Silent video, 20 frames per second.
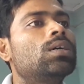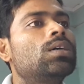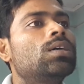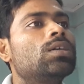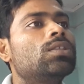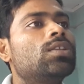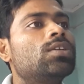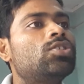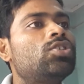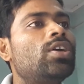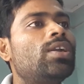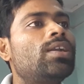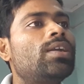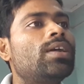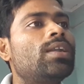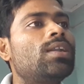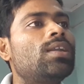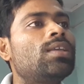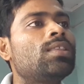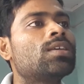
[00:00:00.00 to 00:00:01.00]
The children
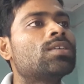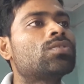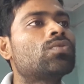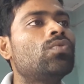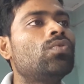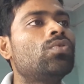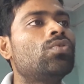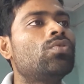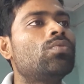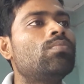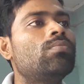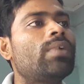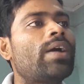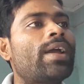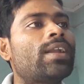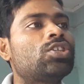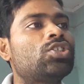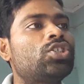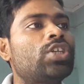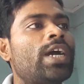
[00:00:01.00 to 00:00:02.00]
in the schoolroom
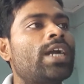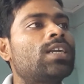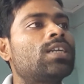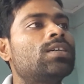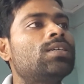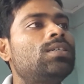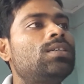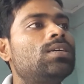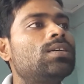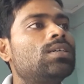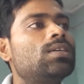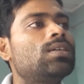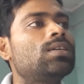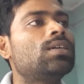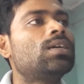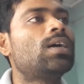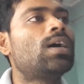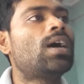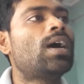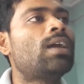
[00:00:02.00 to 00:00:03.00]
chattered
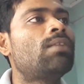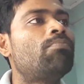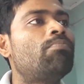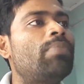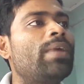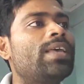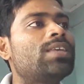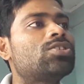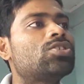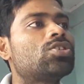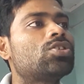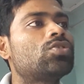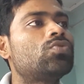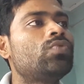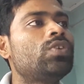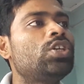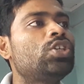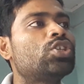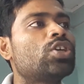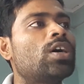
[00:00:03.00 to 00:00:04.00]
and pressed to
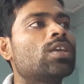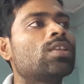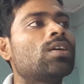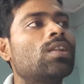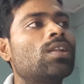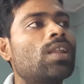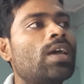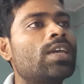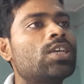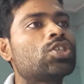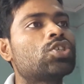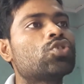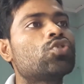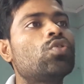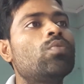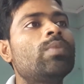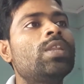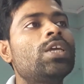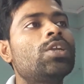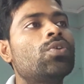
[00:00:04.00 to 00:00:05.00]
each other like so
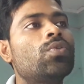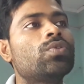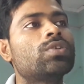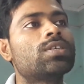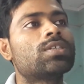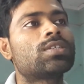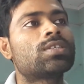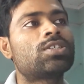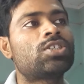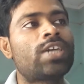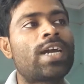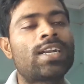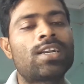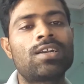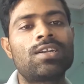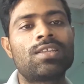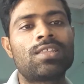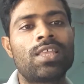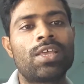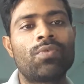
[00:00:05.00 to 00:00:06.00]
many roses.
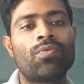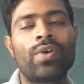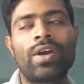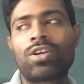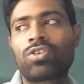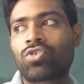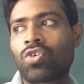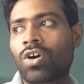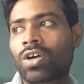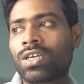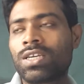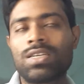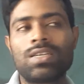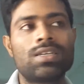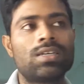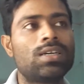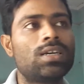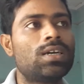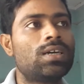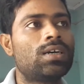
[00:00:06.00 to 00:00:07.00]
Chattered, they were talking
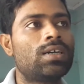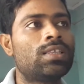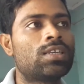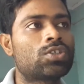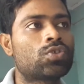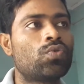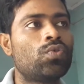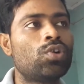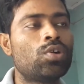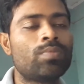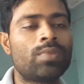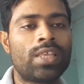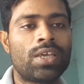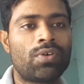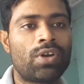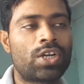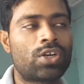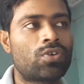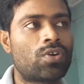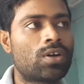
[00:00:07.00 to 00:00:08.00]
in the schoolroom, they
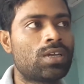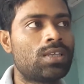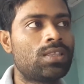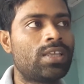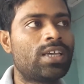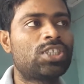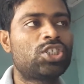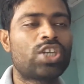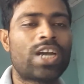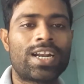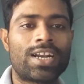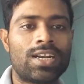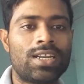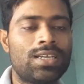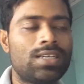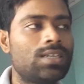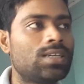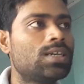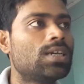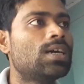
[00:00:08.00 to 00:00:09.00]
were talking, they're
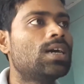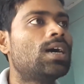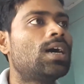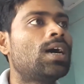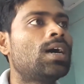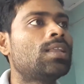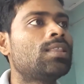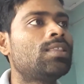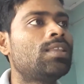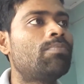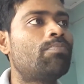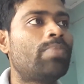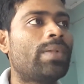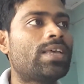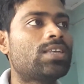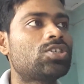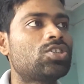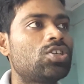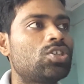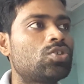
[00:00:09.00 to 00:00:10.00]
chattering, and they
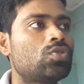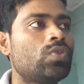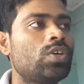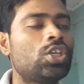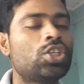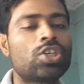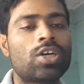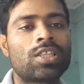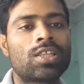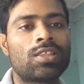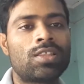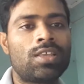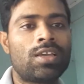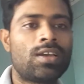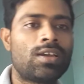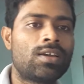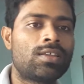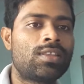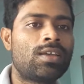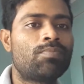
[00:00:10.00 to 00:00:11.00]
pressed to each other.
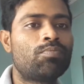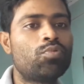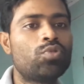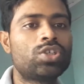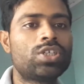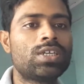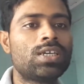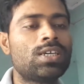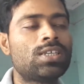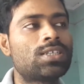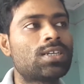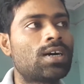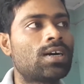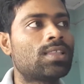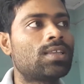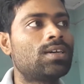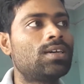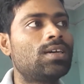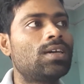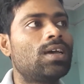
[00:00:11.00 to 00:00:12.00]
They're pushing each
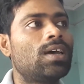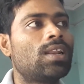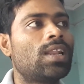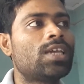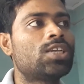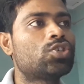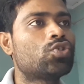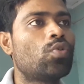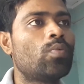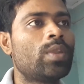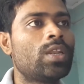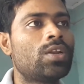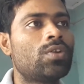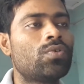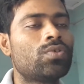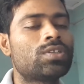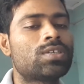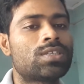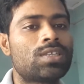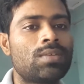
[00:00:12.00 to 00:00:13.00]
other like so many
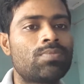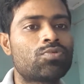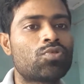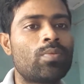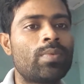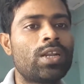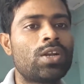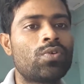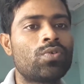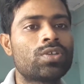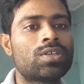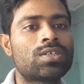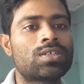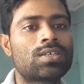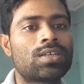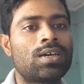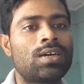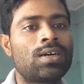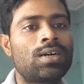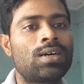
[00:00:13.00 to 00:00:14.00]
roses. If so many roses
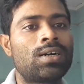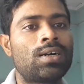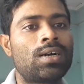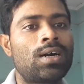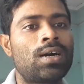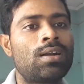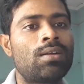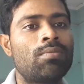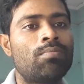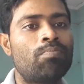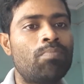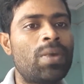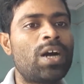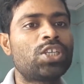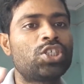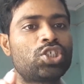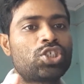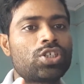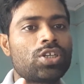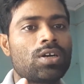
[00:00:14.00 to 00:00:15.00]
are
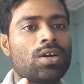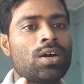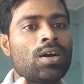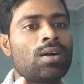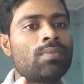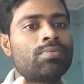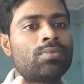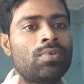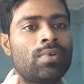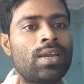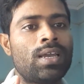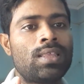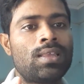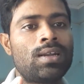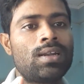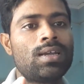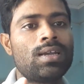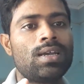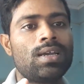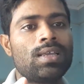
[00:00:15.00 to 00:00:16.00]
bunched up
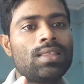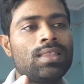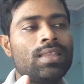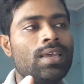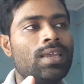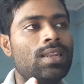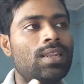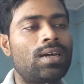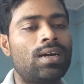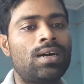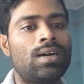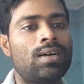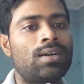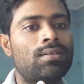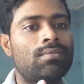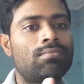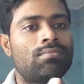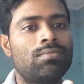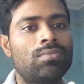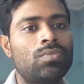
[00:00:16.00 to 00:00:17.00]
together, then
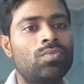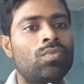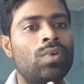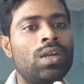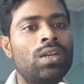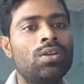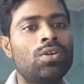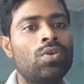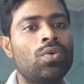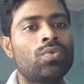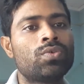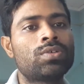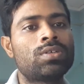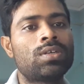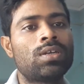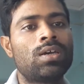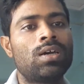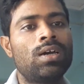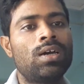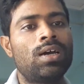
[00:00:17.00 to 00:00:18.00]
one rose
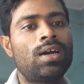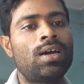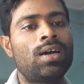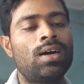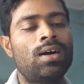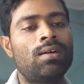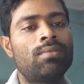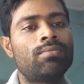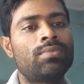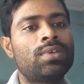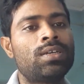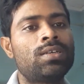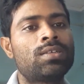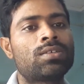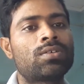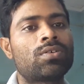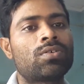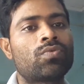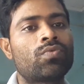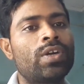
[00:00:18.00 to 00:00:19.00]
is
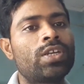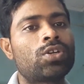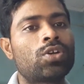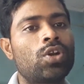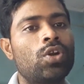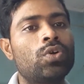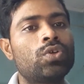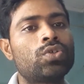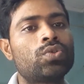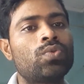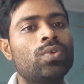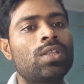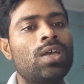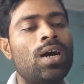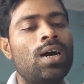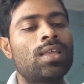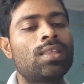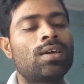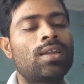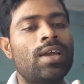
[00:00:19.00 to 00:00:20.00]
quite close to the
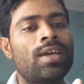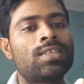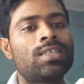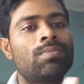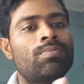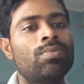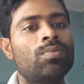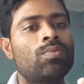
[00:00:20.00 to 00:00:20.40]
other, as if